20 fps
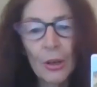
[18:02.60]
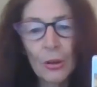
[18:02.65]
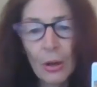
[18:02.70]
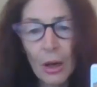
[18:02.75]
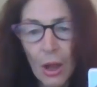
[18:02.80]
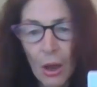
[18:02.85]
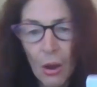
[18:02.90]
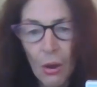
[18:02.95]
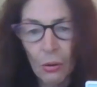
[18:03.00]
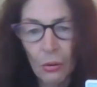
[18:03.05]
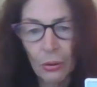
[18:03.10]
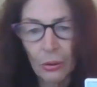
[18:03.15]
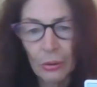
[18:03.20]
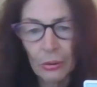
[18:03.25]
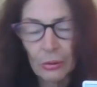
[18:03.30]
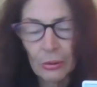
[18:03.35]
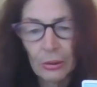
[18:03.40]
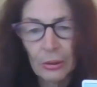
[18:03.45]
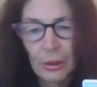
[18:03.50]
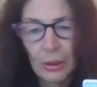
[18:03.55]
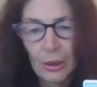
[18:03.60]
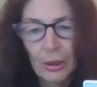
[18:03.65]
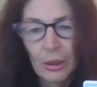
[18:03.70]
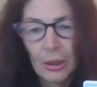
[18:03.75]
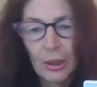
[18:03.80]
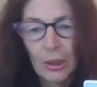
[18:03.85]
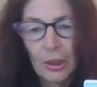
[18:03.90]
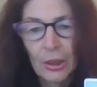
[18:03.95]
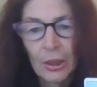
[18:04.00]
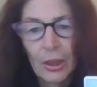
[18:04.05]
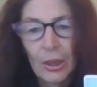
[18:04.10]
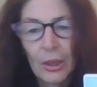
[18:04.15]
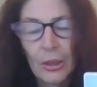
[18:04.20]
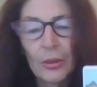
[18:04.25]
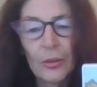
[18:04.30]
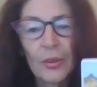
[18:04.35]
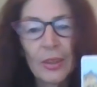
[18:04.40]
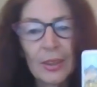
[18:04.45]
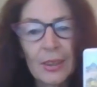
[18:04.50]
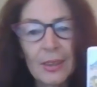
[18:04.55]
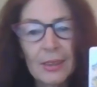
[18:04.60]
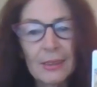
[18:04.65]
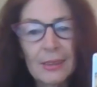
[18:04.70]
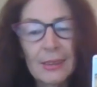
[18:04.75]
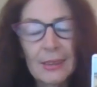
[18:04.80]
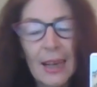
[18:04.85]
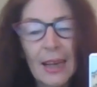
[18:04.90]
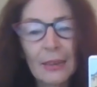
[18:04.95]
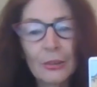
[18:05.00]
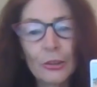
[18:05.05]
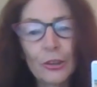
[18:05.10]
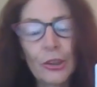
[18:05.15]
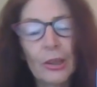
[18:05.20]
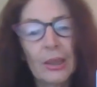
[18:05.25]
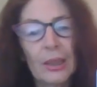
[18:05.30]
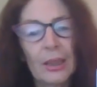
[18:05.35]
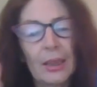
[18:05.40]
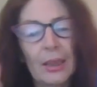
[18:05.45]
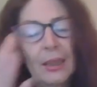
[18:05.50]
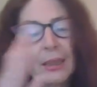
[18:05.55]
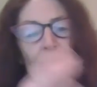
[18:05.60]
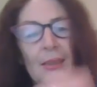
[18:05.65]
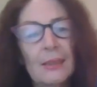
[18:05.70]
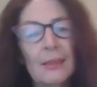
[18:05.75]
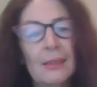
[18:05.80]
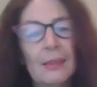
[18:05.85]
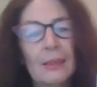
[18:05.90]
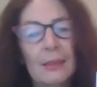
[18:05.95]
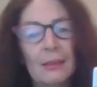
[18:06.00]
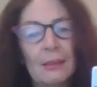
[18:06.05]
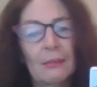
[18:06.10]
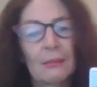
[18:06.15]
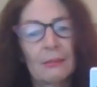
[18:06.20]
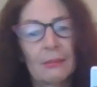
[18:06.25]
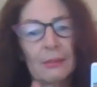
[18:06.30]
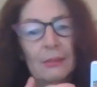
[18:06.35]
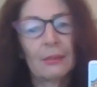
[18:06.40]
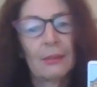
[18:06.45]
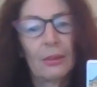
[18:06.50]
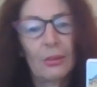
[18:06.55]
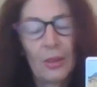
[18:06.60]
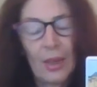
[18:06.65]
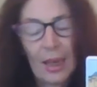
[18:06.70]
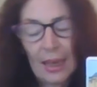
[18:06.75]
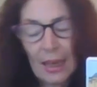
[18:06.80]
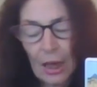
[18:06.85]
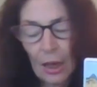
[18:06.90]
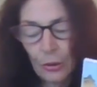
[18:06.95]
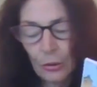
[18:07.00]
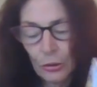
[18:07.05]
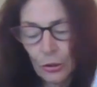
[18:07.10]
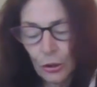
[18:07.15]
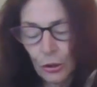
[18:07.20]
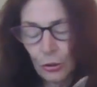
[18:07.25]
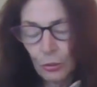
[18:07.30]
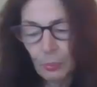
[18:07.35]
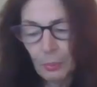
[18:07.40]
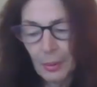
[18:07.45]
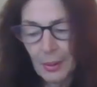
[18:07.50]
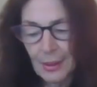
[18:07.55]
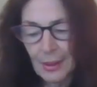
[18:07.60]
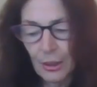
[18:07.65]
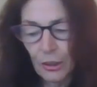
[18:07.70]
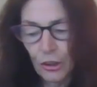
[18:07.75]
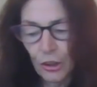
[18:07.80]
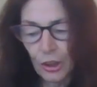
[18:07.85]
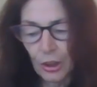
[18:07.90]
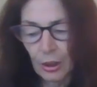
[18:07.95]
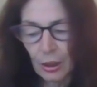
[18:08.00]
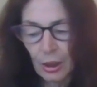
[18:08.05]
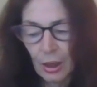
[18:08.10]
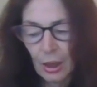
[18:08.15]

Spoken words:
long that nostalgia is their go-to position.